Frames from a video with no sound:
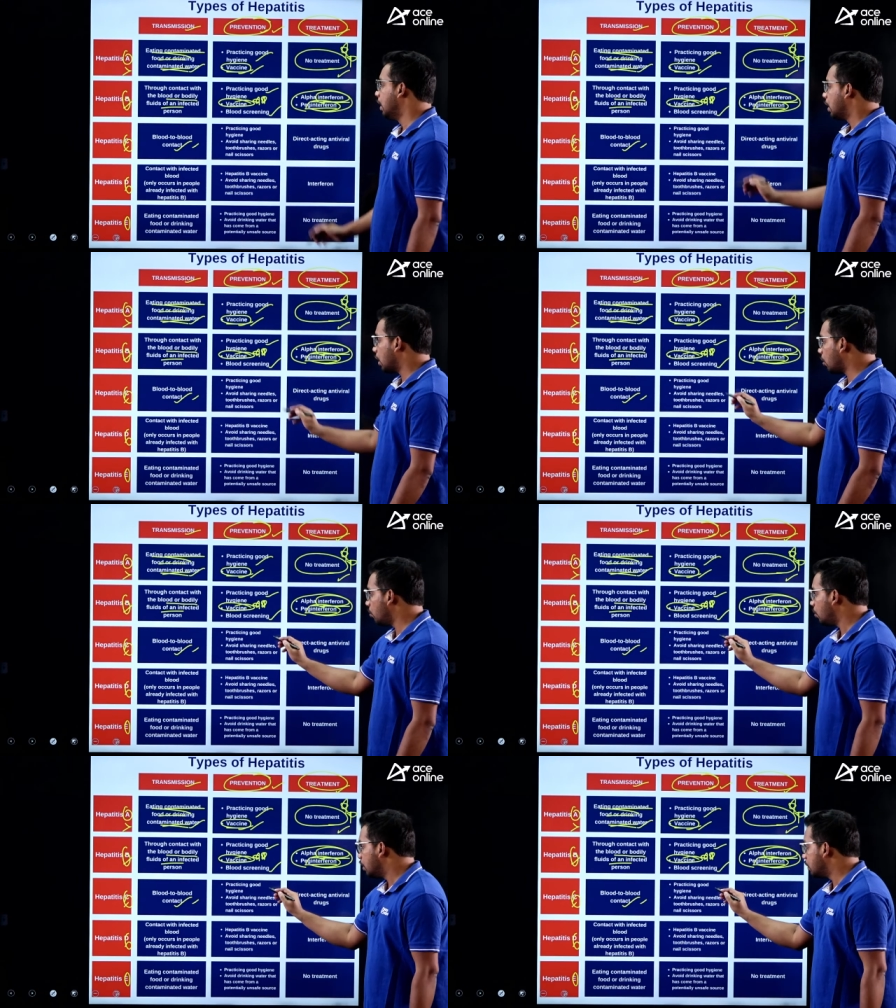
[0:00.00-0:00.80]

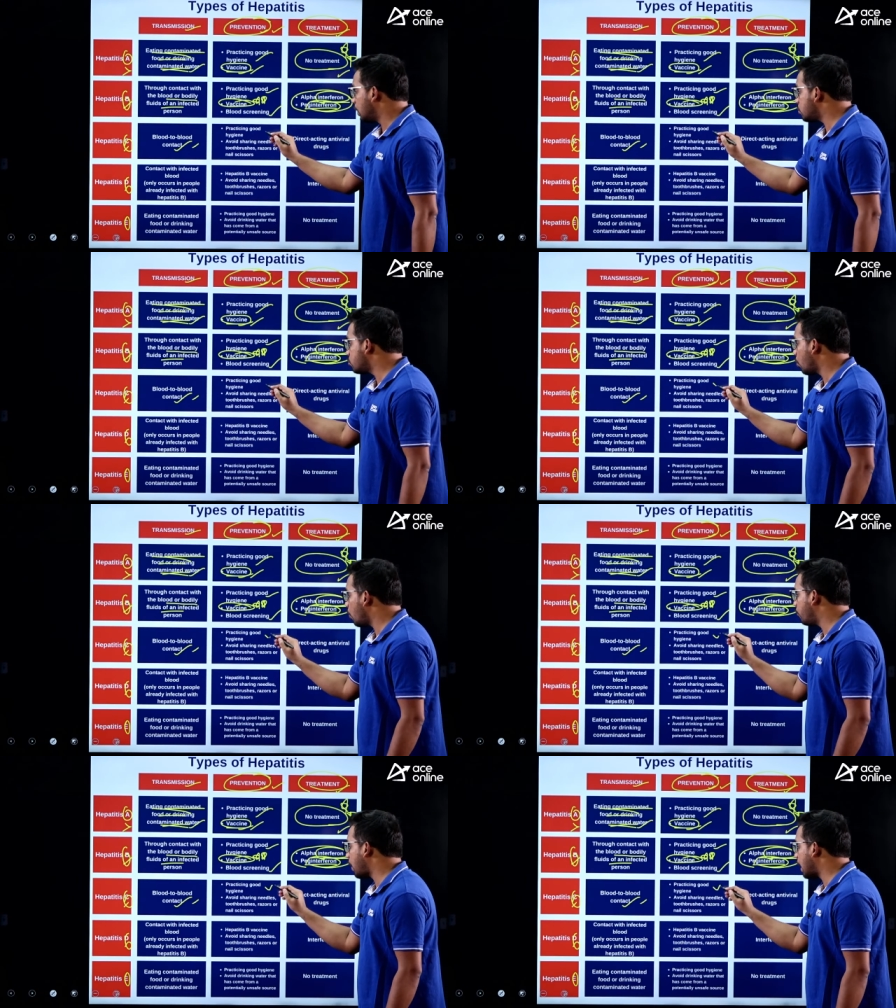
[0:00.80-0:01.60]
Now, there is
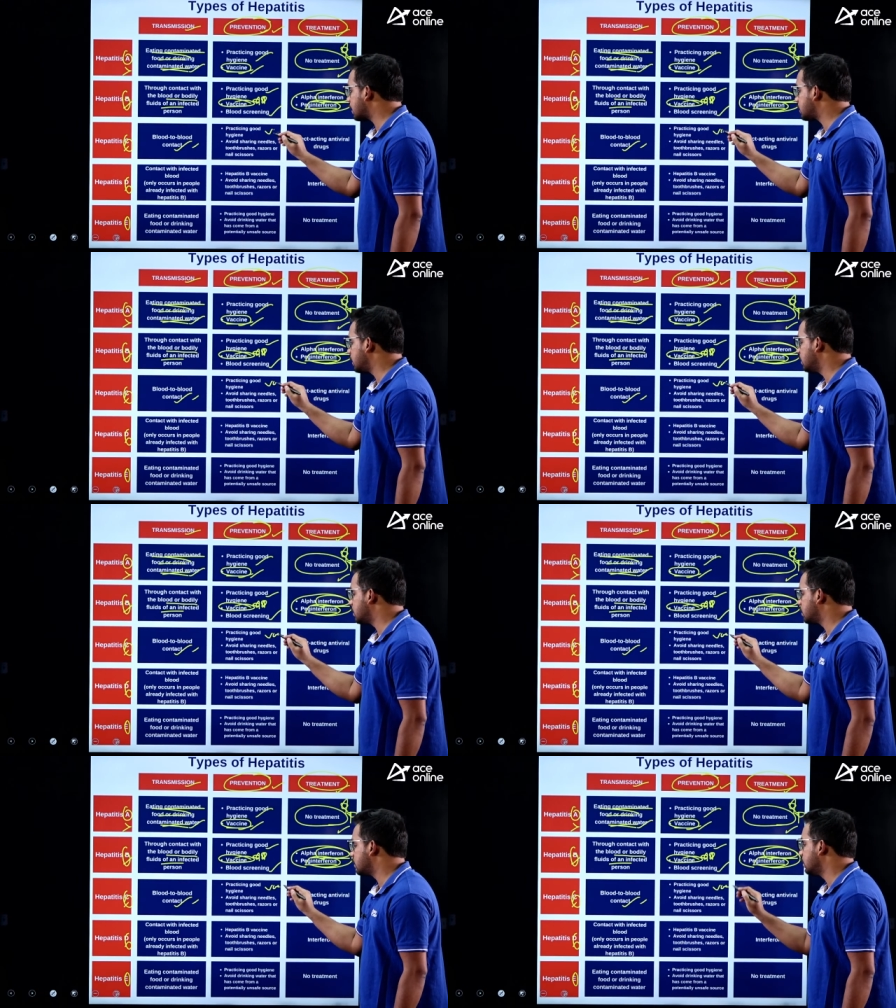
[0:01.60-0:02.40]
no
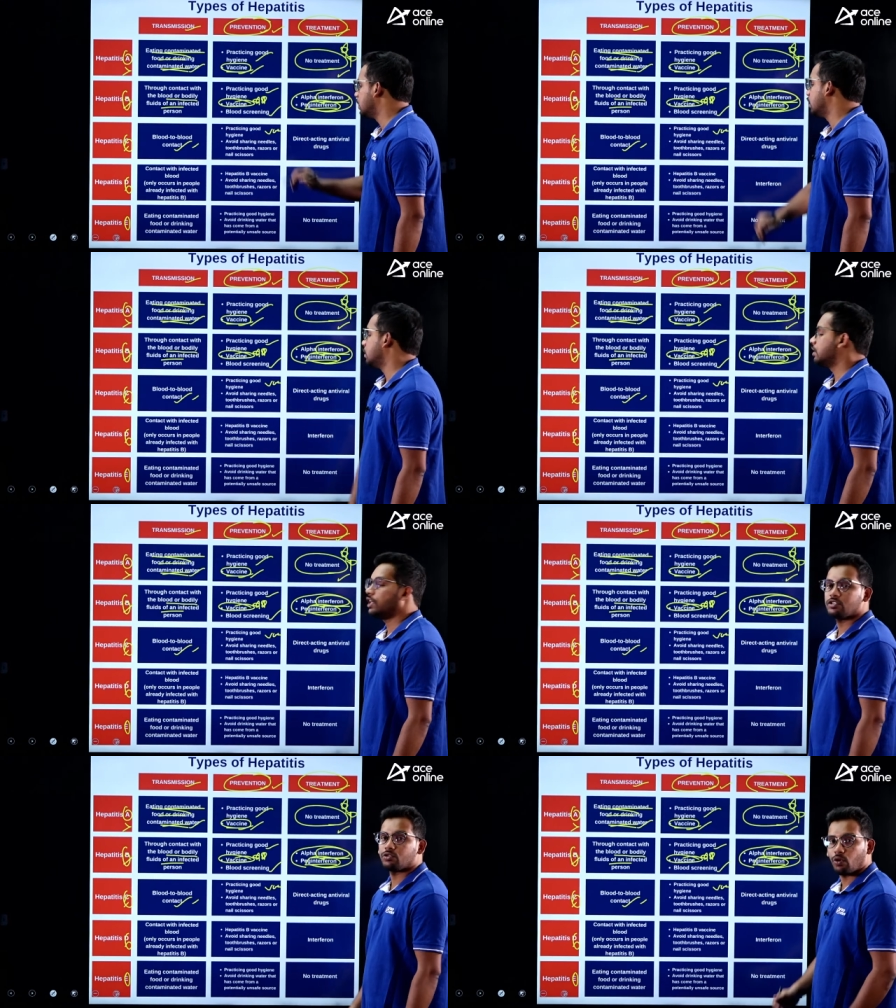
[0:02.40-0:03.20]
vaccines, there
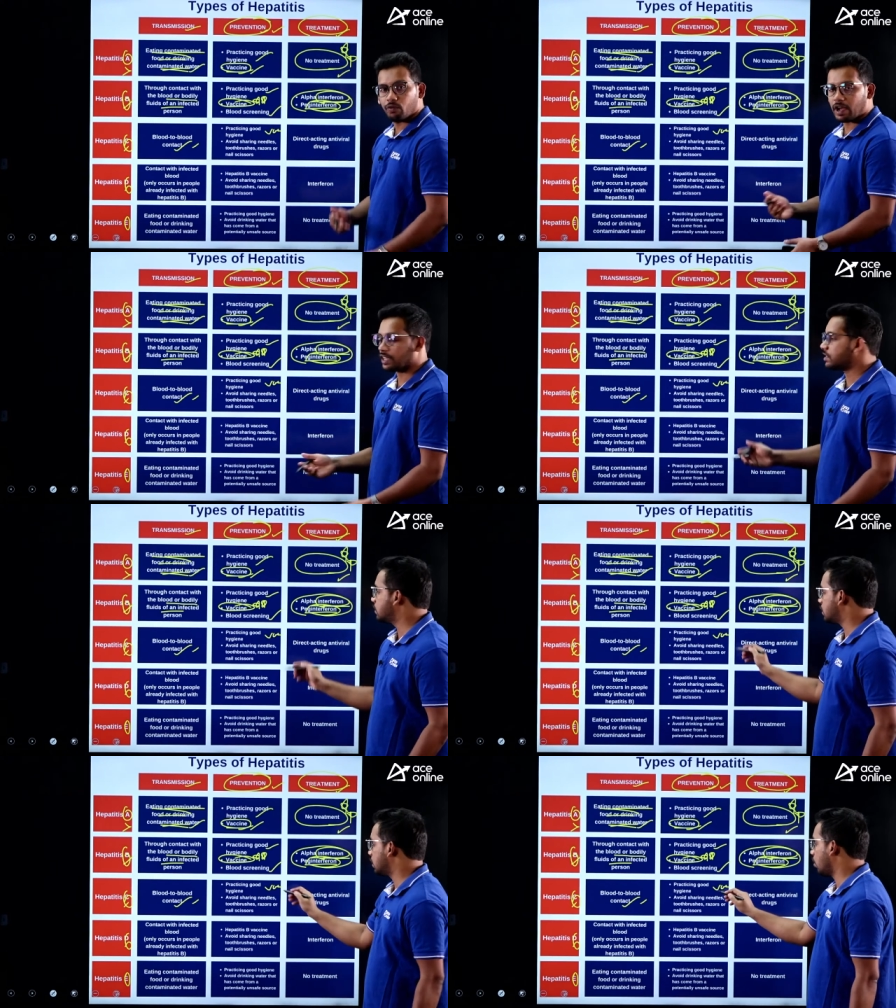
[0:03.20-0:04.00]
is no
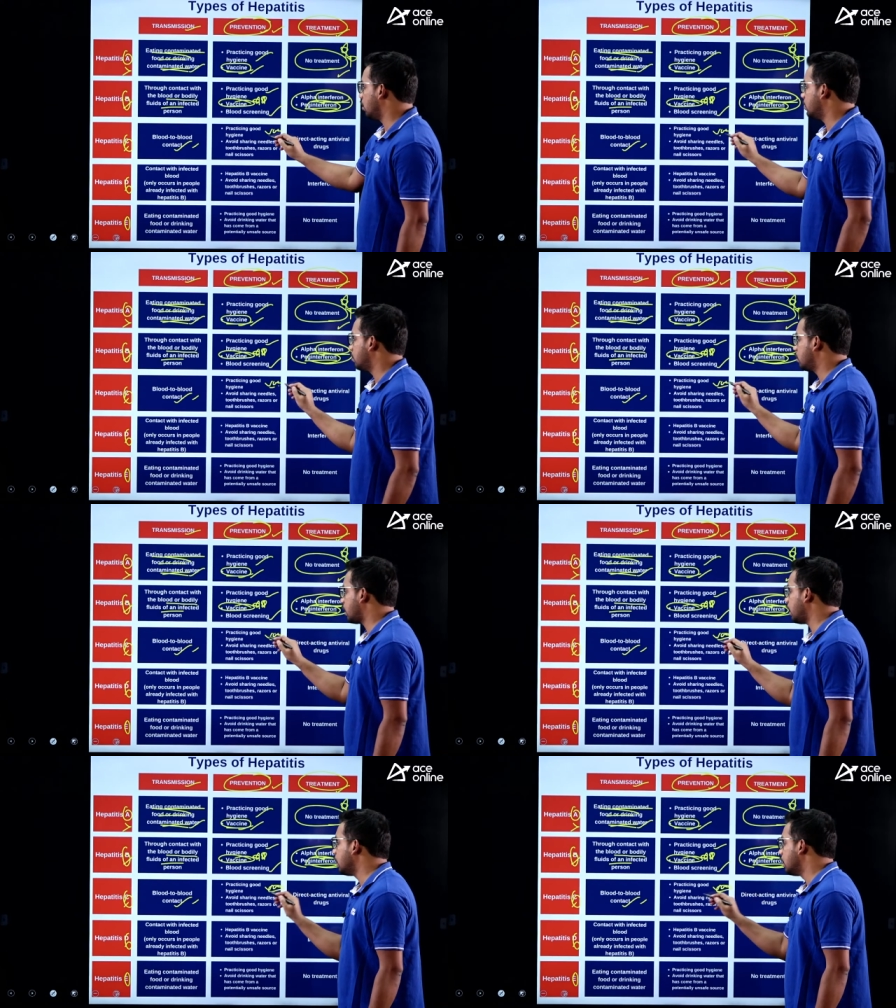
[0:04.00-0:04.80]
vaccines at all,
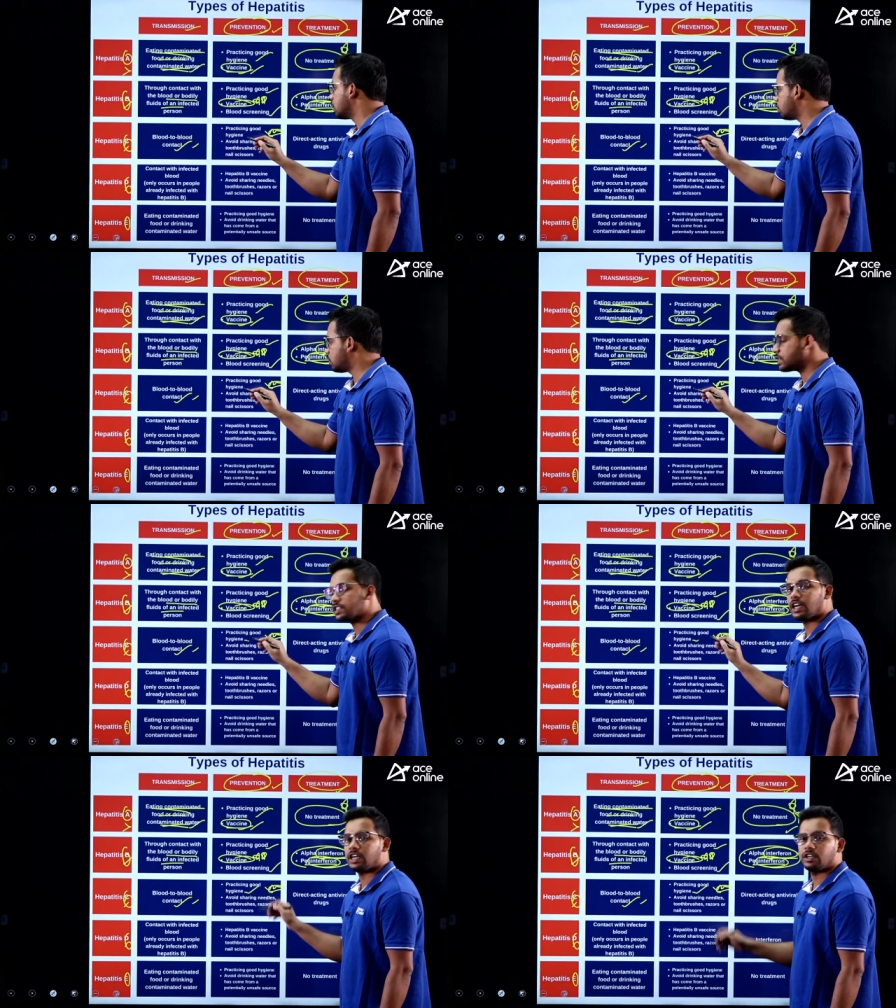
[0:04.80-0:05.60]
right. So, just
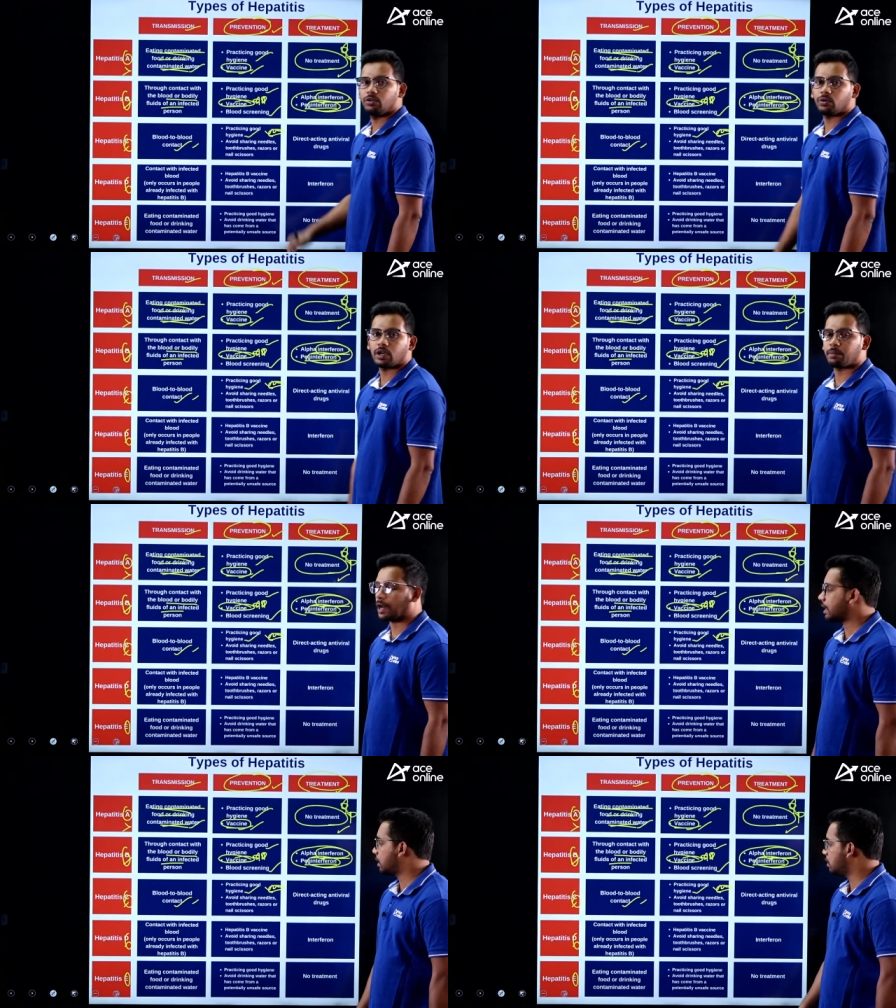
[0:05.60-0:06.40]
that you can
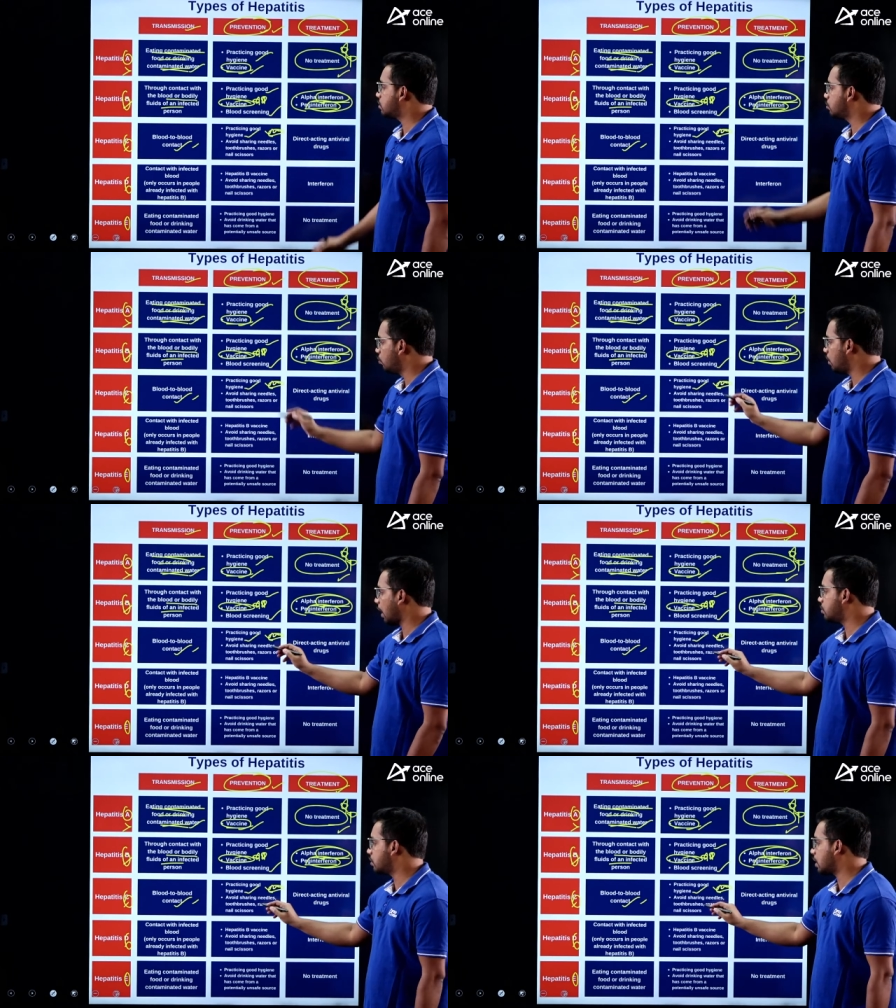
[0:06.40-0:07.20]
practice good hygiene